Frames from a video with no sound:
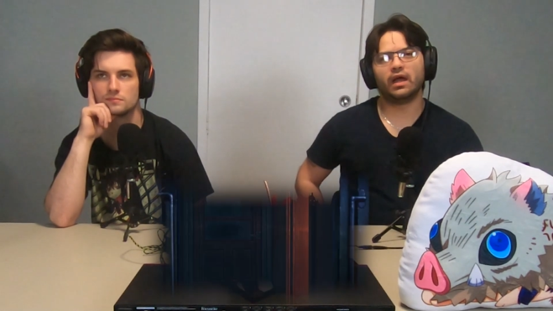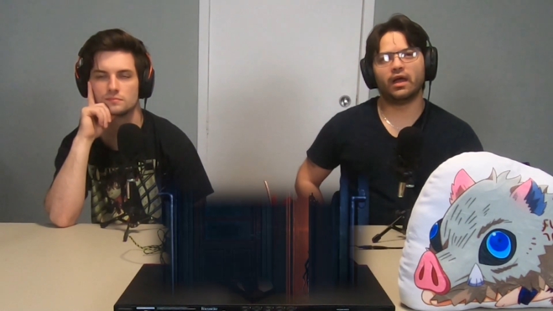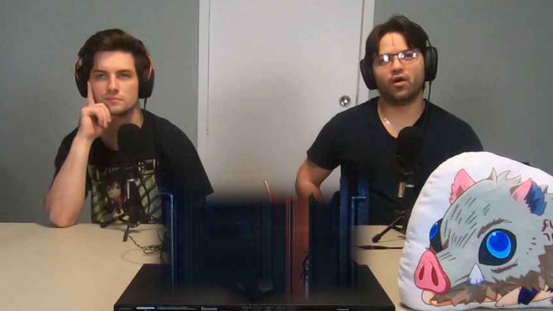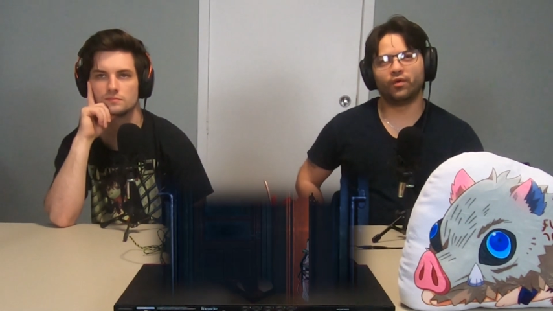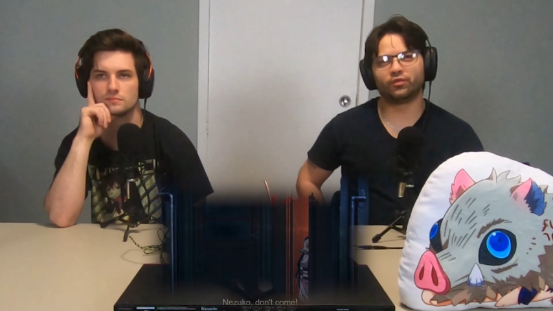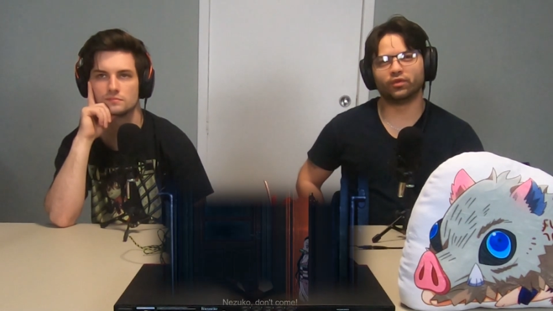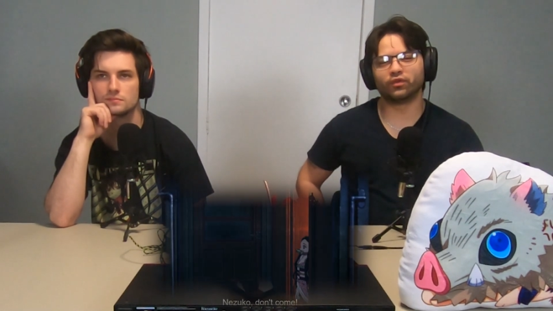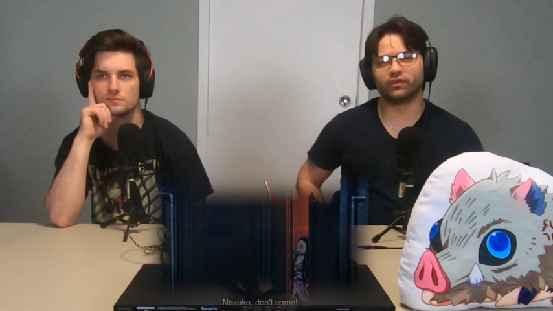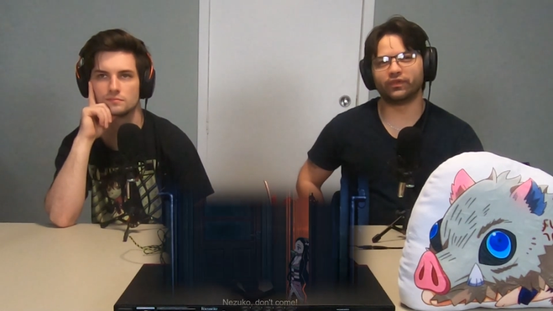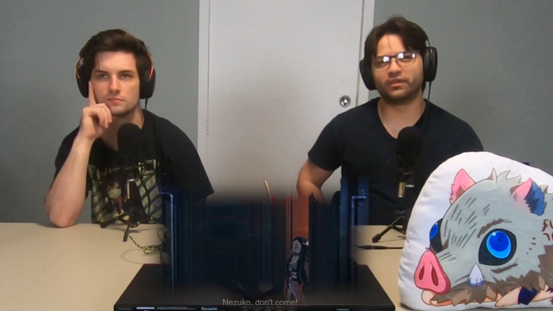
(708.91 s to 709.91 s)
Speaker 1: I always
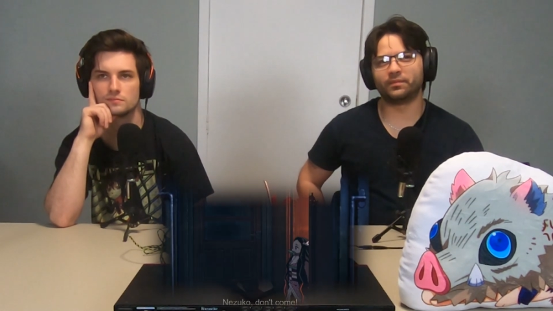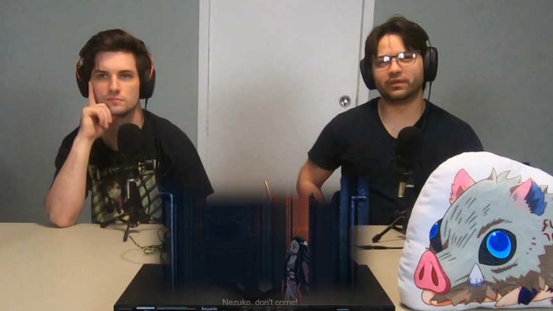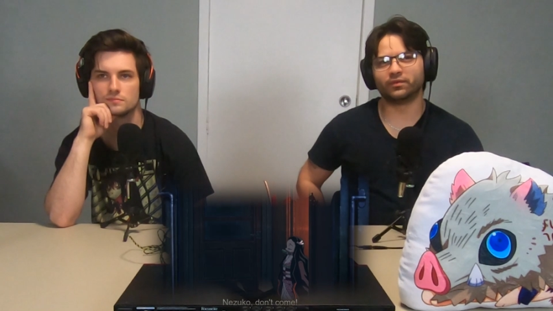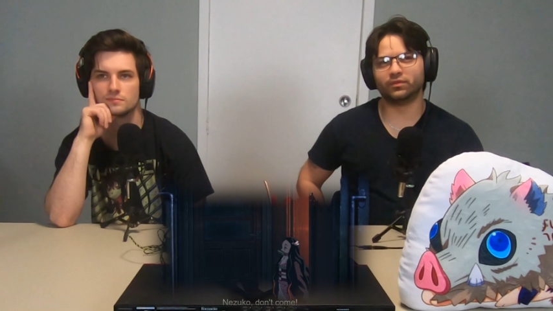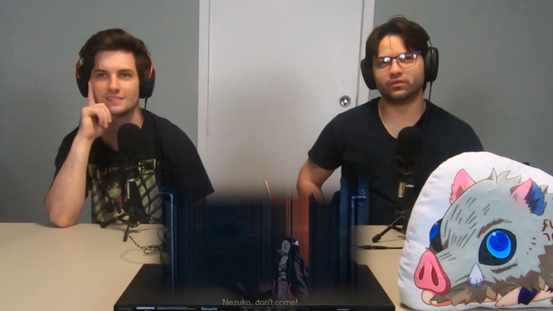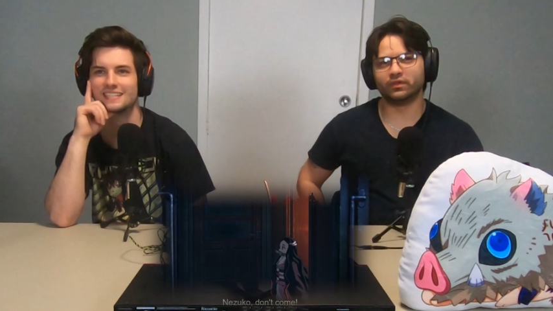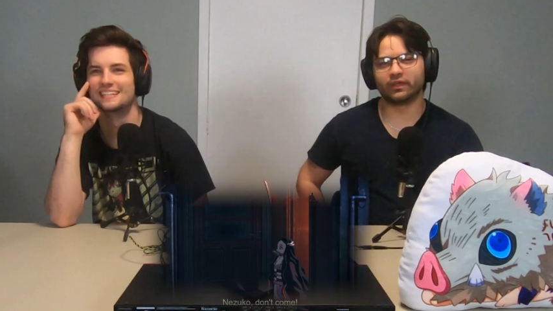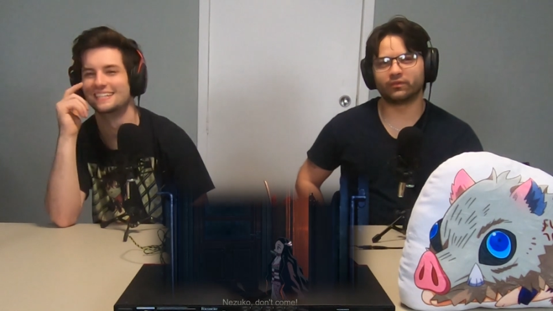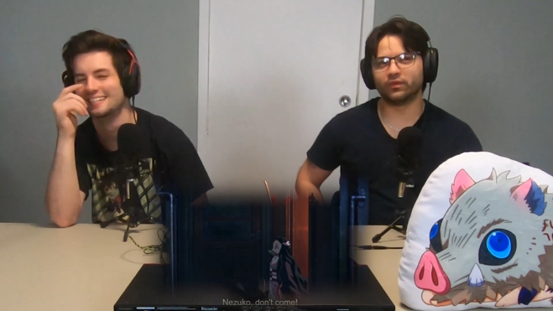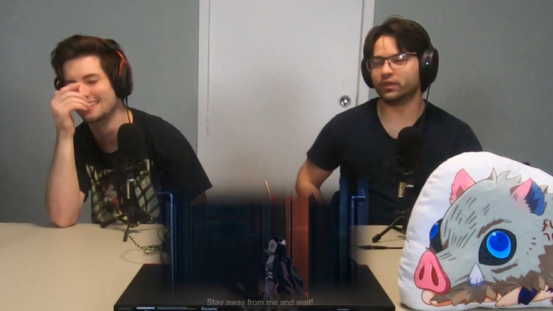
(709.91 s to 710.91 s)
wonder if it's possible to
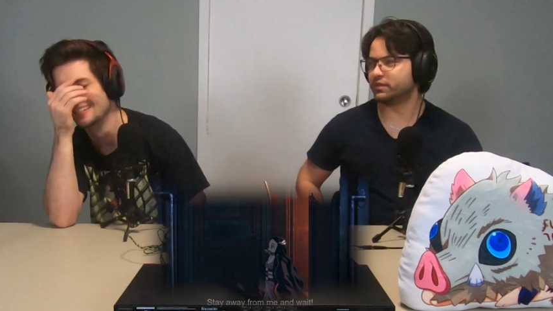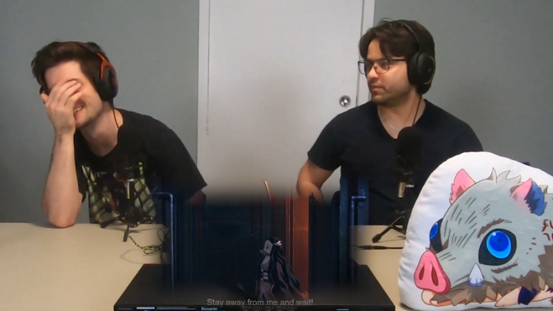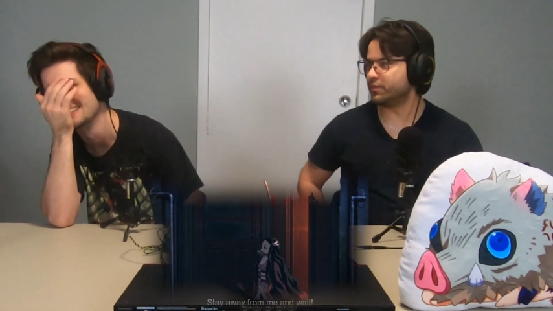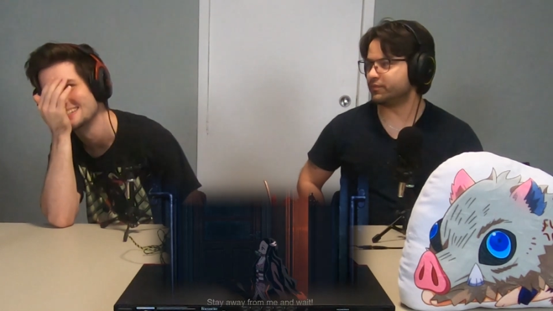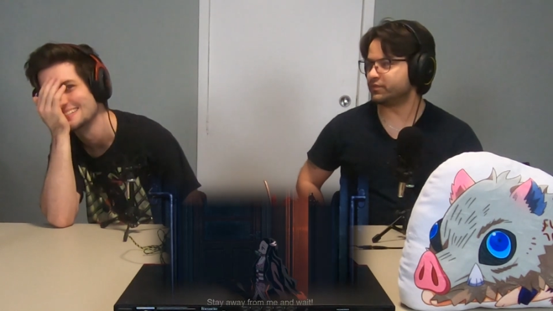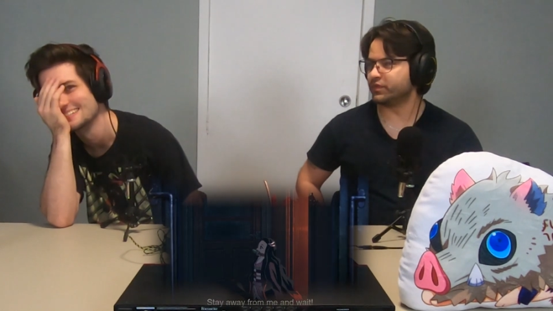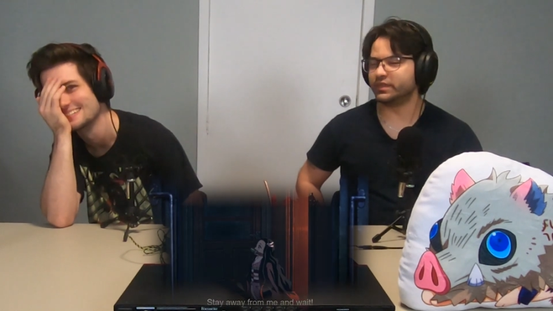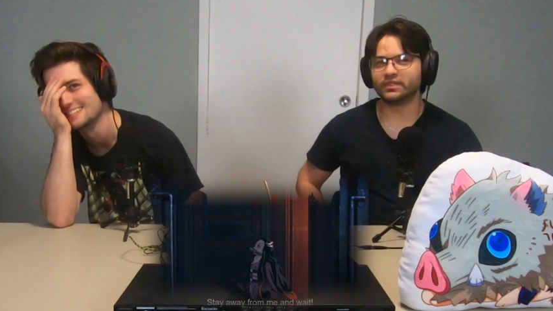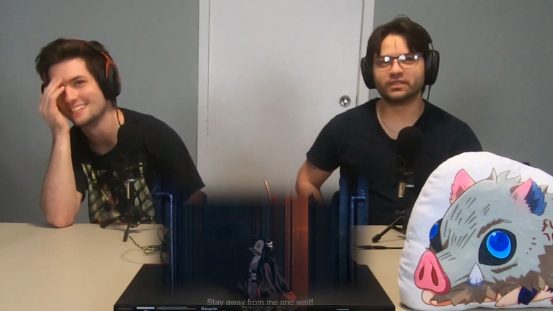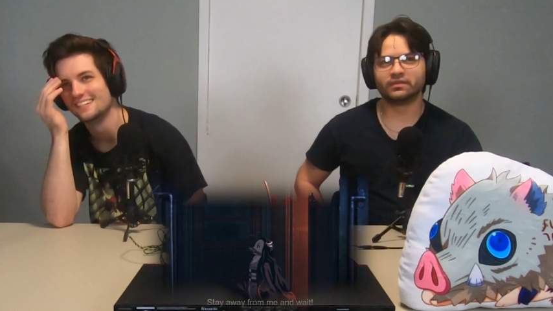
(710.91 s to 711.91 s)
like run on top of
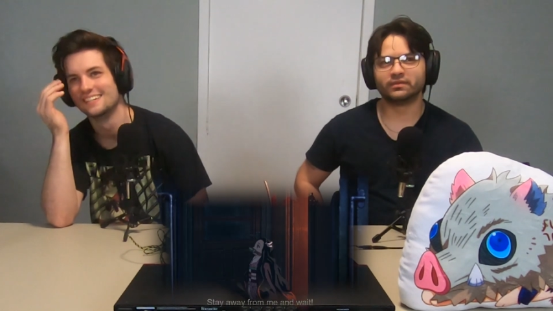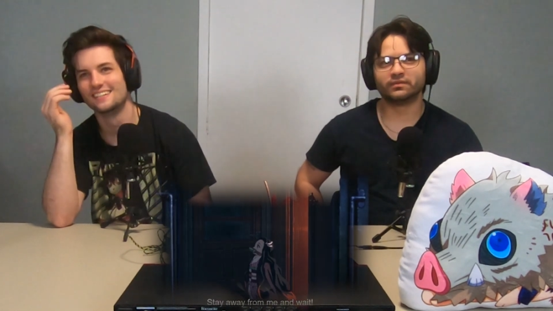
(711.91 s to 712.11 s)
trains.